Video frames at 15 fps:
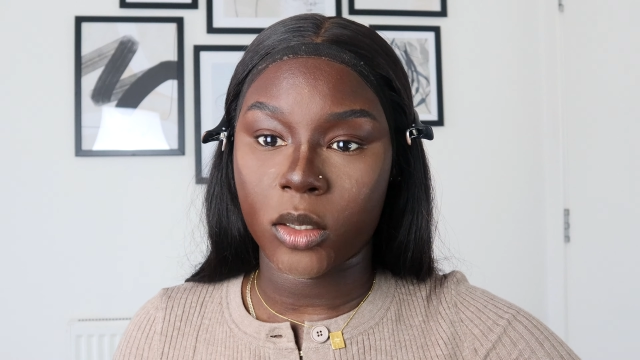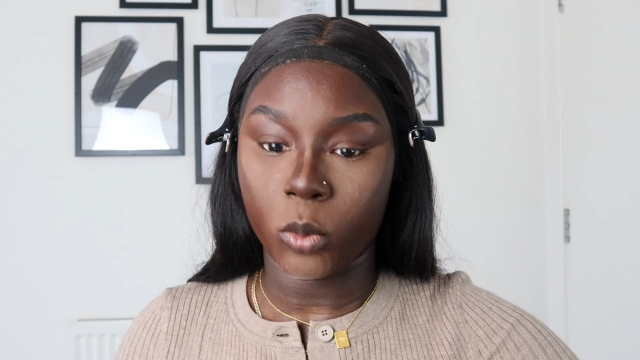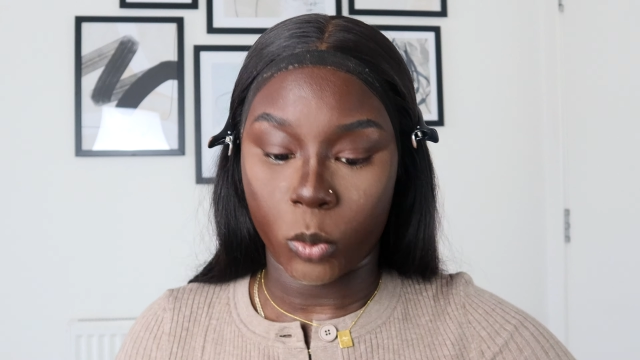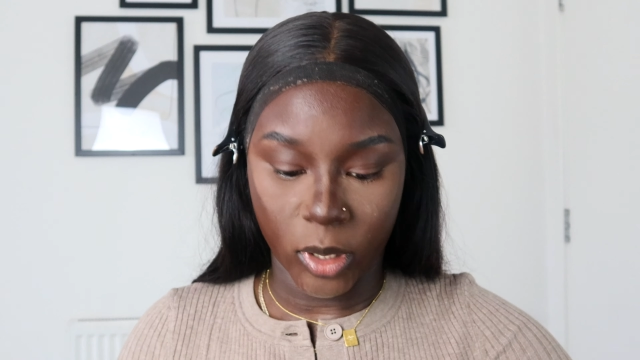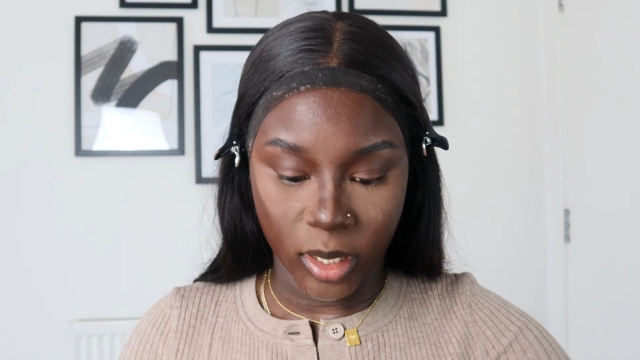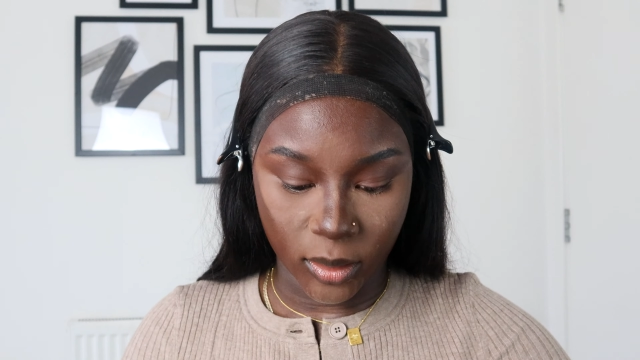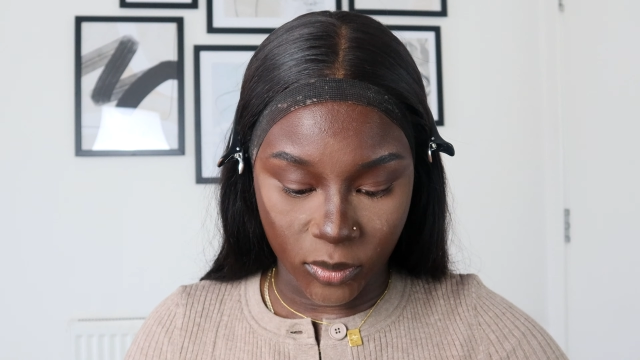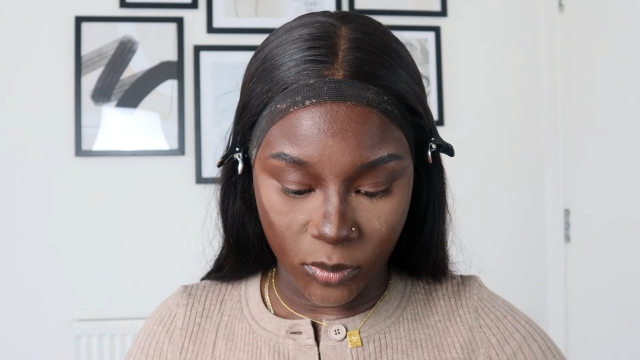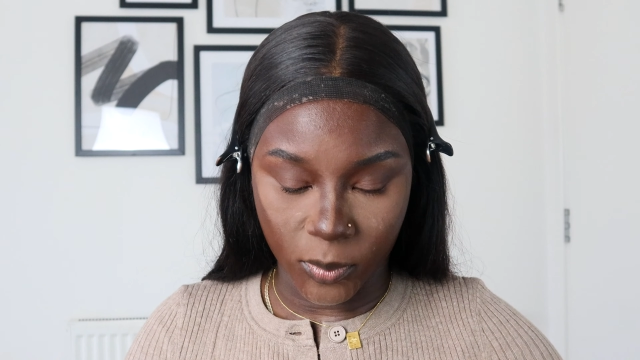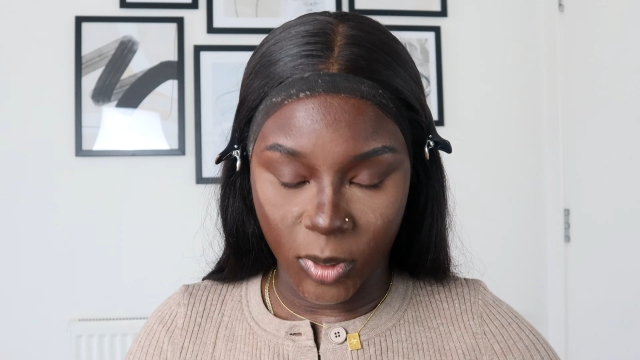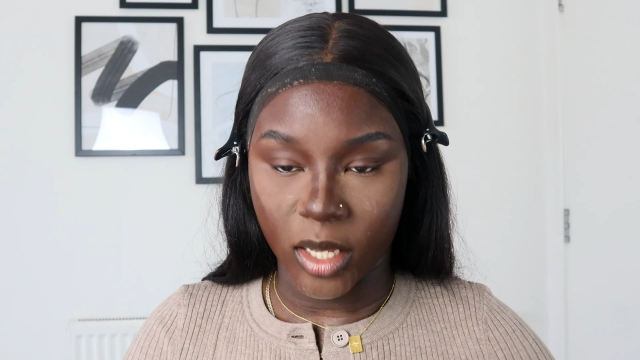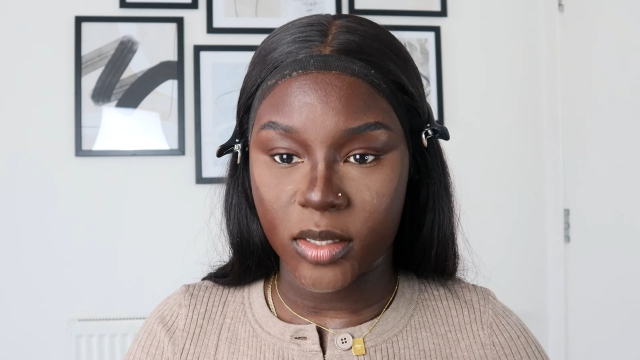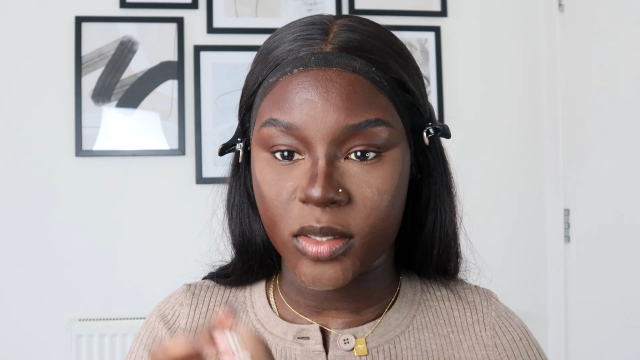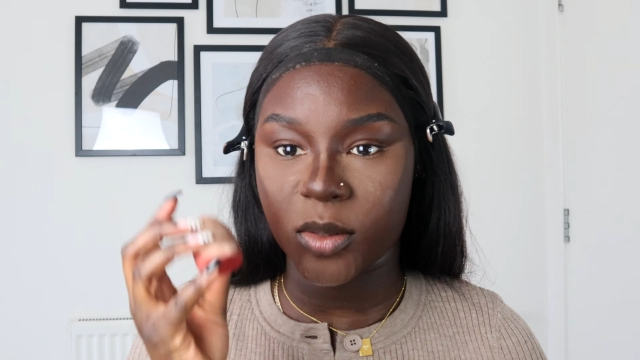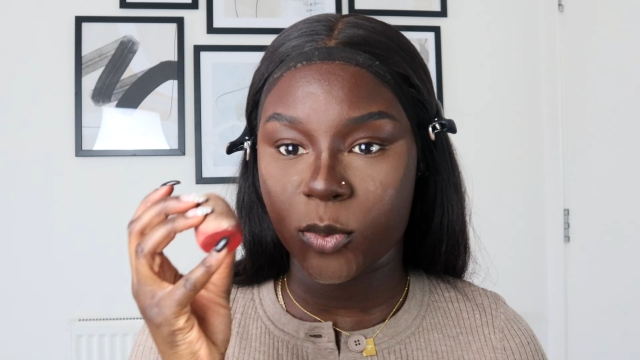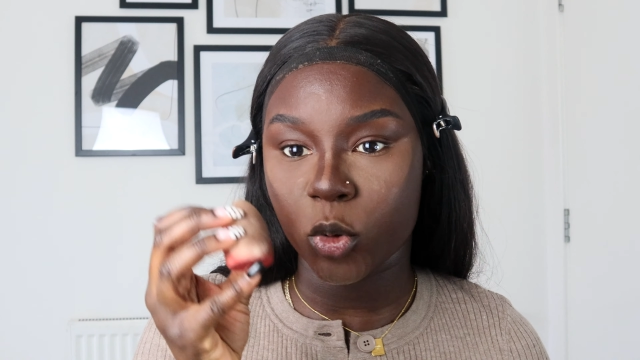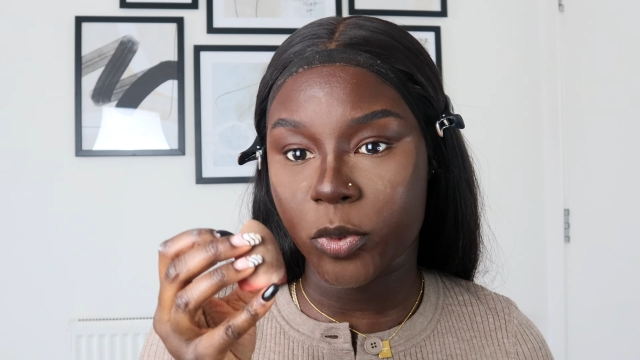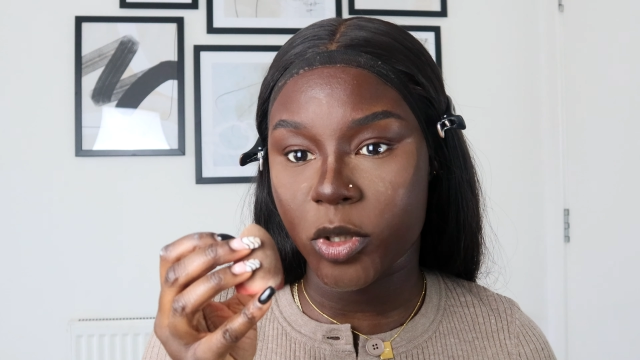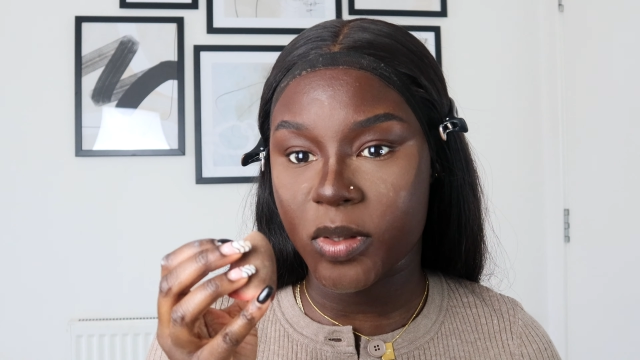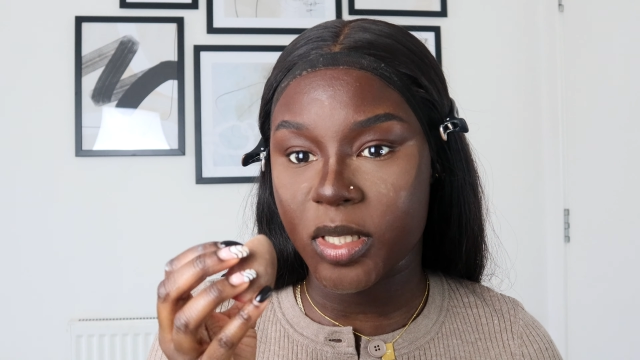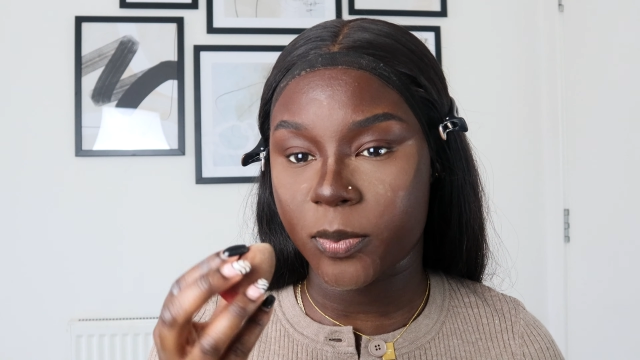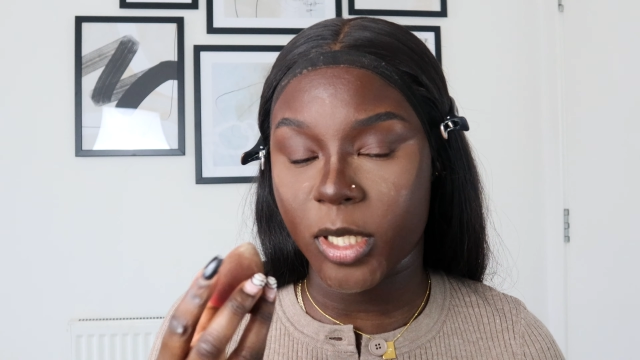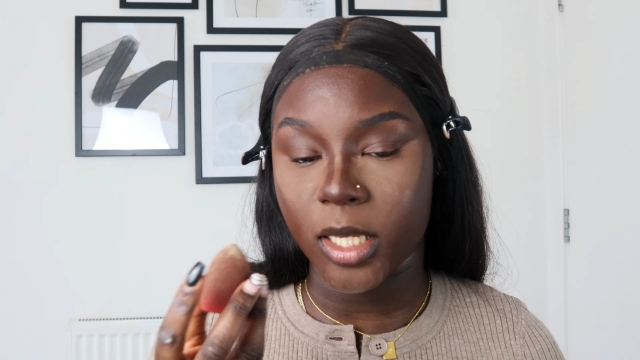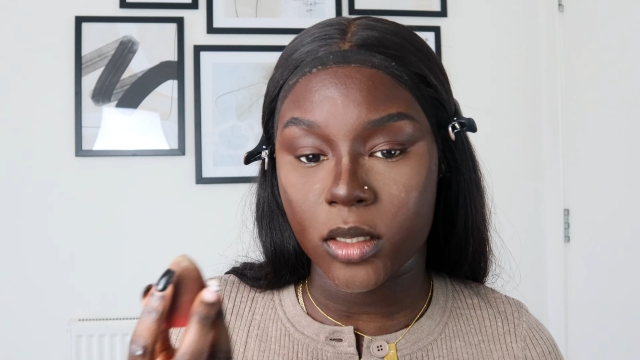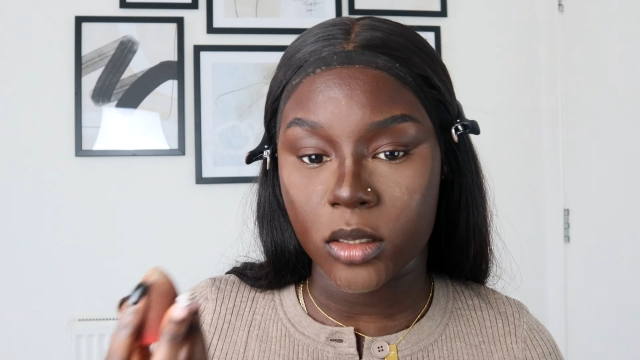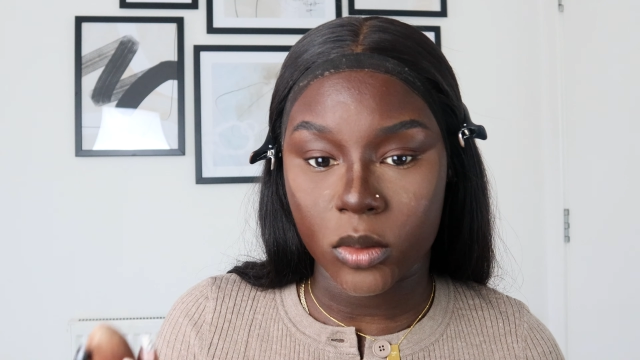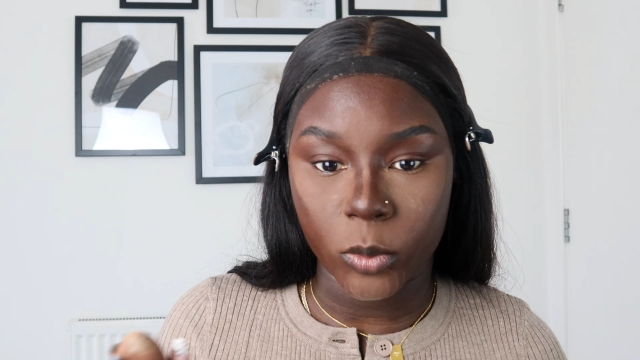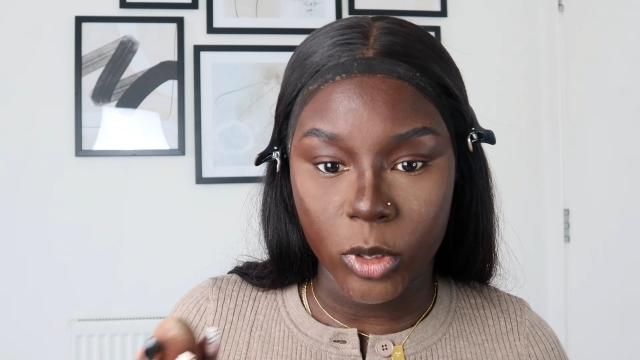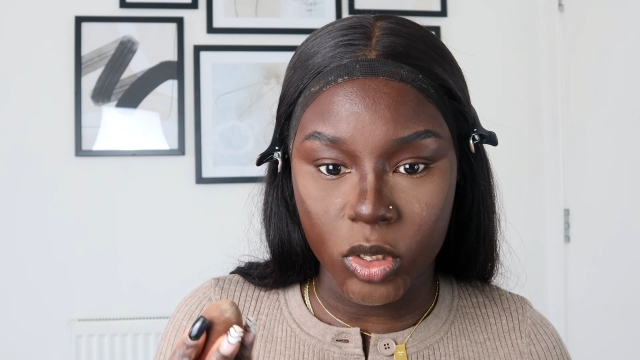in with my small beauty blender,